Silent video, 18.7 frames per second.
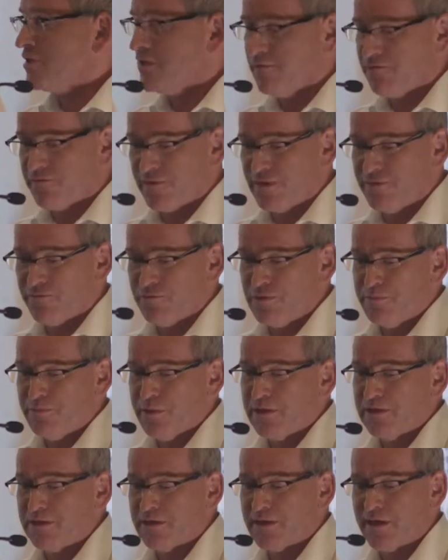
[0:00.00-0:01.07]
and if we
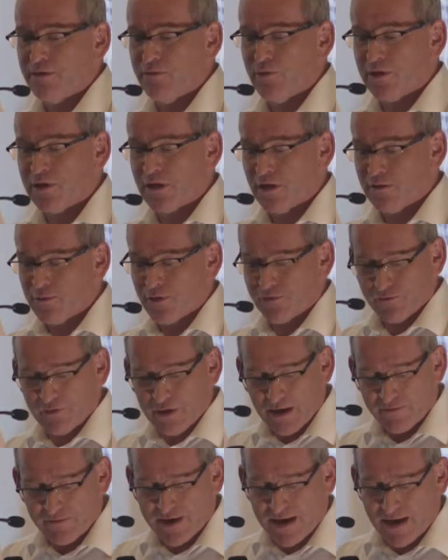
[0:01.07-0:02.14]
build it, they will come, or if we
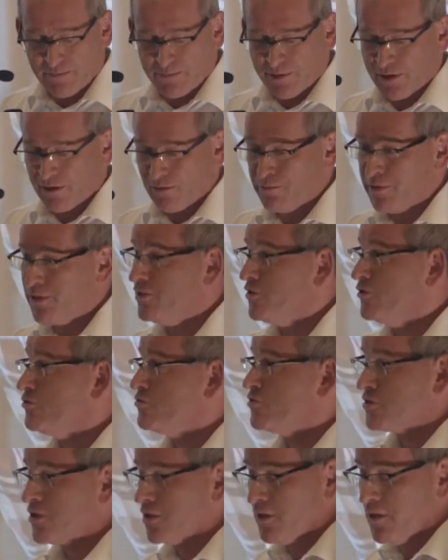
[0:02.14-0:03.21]
have an app, it'll be
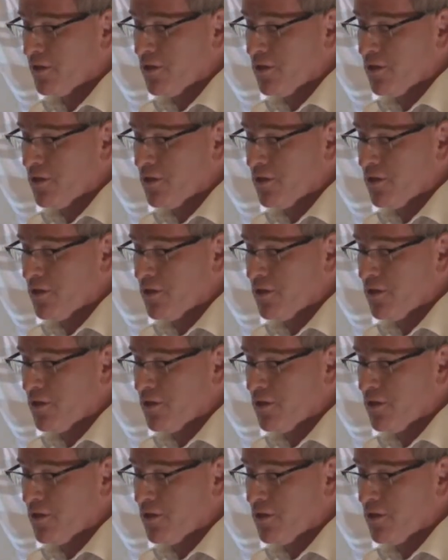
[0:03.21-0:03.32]
used,